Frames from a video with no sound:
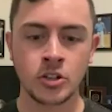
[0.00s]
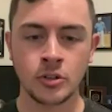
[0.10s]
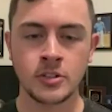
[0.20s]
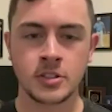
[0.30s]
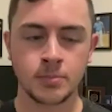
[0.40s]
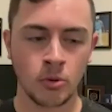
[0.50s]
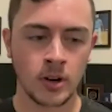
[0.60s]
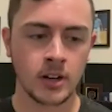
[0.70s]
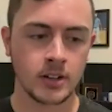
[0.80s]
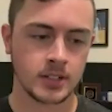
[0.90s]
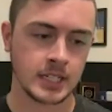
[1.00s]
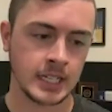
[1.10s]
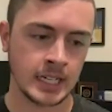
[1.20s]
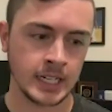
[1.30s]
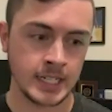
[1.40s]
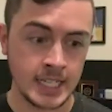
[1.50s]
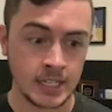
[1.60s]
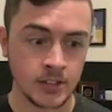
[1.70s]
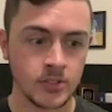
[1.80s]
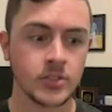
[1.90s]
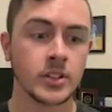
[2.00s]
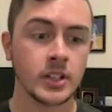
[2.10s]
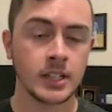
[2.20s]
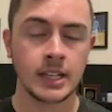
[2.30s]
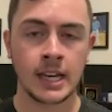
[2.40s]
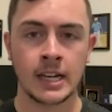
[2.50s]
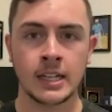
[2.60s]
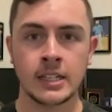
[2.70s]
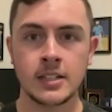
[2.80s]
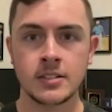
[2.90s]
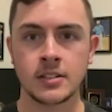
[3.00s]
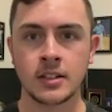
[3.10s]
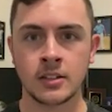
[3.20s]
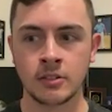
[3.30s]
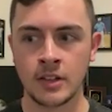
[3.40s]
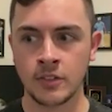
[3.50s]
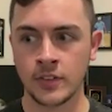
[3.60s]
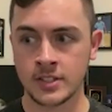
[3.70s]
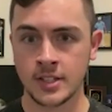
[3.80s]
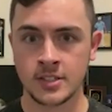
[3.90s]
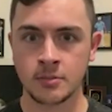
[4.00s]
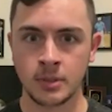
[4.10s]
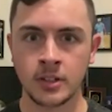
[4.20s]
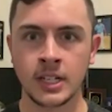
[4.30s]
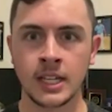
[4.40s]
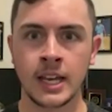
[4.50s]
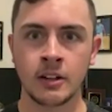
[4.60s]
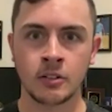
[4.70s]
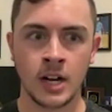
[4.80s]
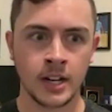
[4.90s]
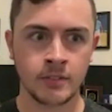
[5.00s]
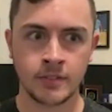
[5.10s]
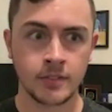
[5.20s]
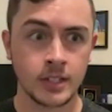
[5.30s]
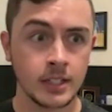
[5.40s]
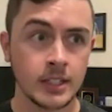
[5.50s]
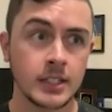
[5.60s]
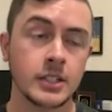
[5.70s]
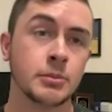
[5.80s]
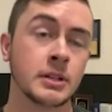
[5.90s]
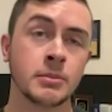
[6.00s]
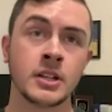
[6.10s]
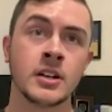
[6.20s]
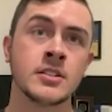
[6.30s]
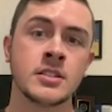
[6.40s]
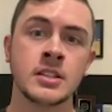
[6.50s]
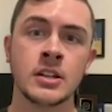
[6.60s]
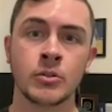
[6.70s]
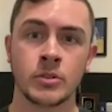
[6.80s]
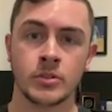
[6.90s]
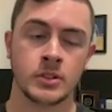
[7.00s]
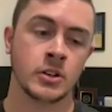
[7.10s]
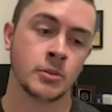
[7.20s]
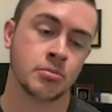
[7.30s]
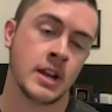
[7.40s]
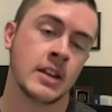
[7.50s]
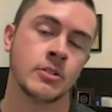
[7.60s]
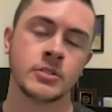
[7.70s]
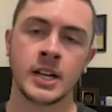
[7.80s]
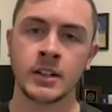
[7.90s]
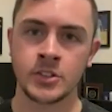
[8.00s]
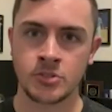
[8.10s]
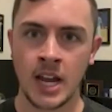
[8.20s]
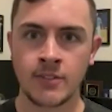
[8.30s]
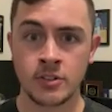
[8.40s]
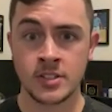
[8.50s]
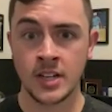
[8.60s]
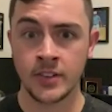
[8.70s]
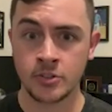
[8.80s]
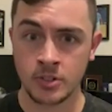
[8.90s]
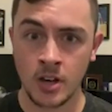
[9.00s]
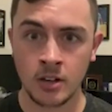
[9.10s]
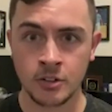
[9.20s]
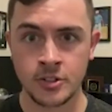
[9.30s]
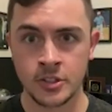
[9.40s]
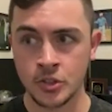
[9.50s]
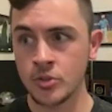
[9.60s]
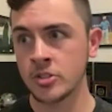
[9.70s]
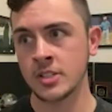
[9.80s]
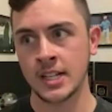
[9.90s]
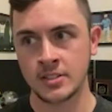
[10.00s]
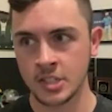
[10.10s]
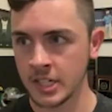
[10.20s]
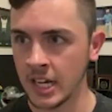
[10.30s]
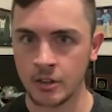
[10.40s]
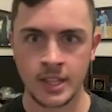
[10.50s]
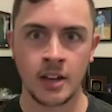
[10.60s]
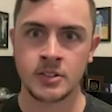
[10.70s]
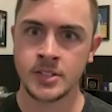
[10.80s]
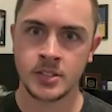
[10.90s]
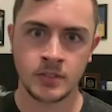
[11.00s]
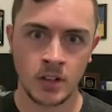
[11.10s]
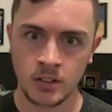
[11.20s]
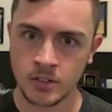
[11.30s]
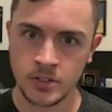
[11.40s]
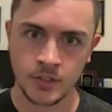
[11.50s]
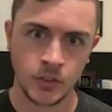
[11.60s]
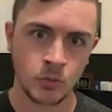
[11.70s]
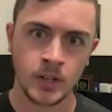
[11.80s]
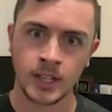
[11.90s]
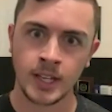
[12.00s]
good sport needs, it needs a level of accessibility, and a lot of because the a brand new Titleist driver is $700. Used sets are now thousands of dollars. If you want to